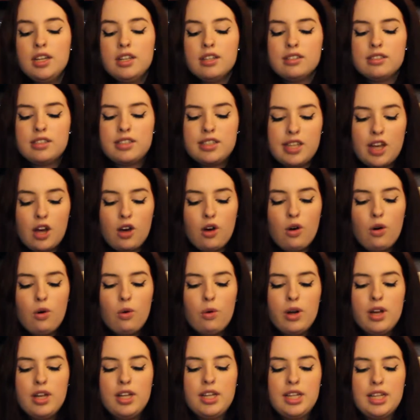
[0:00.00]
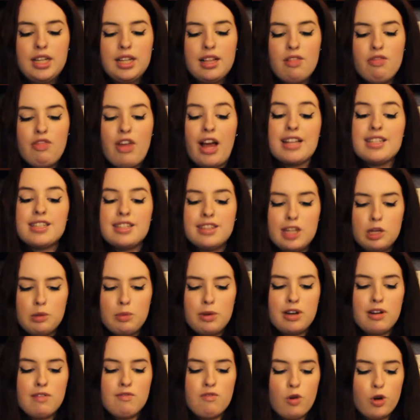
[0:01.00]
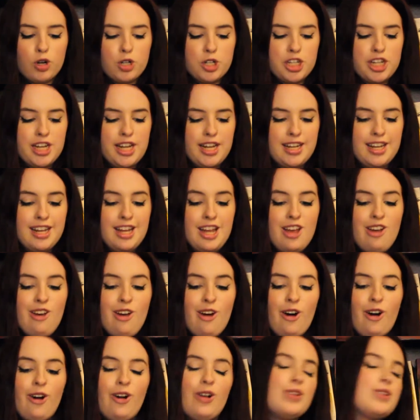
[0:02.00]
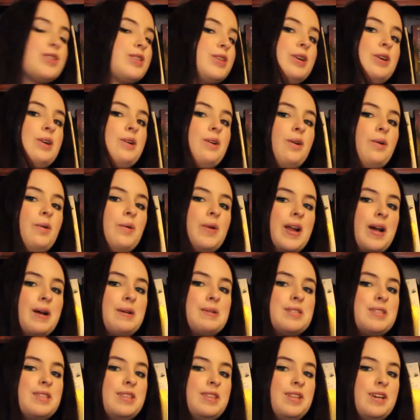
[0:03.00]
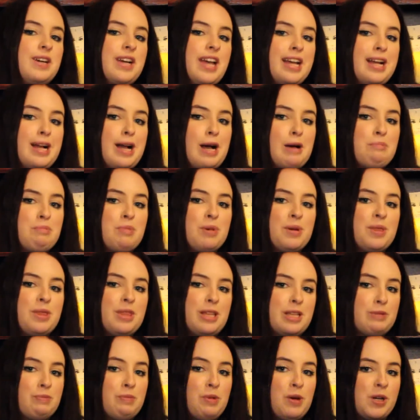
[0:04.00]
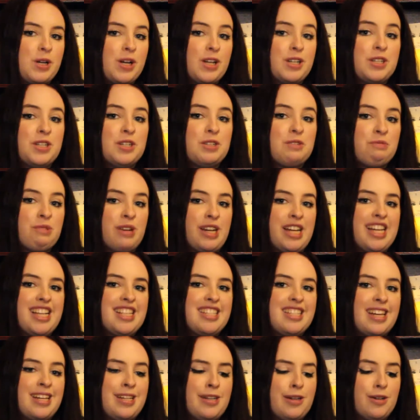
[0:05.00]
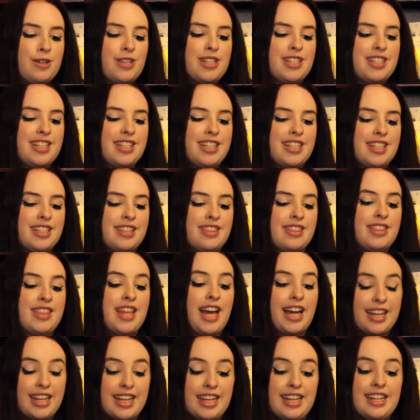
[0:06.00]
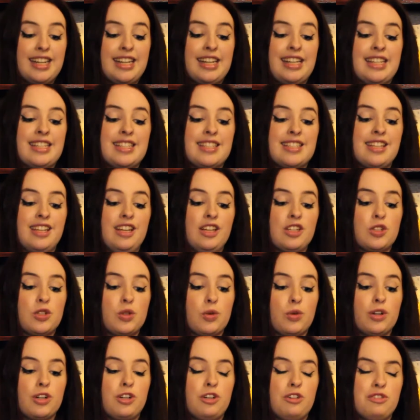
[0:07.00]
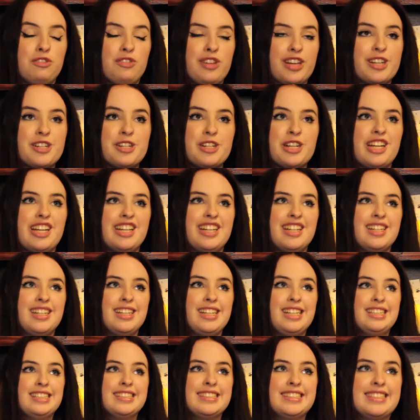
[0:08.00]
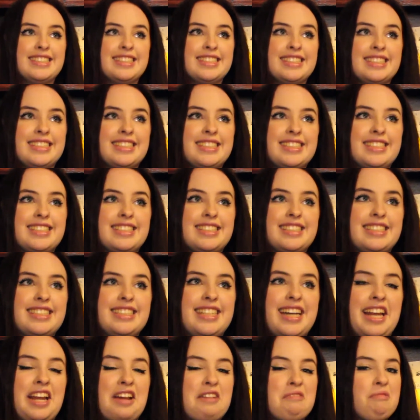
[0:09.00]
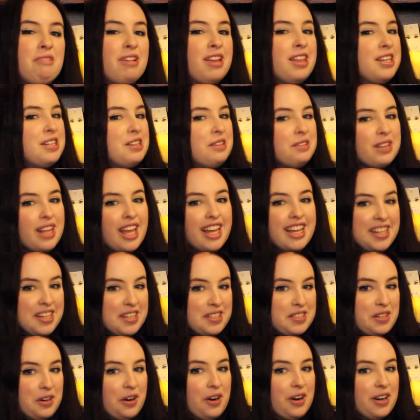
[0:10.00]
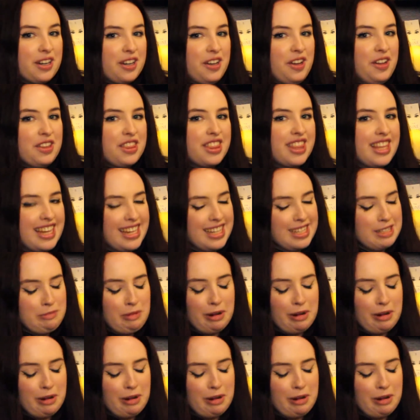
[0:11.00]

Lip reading: So that's a little bit unfortunate. Also, when I was looking up this book on Goodreads, I noticed that it is historical fiction, and I really don't like historical things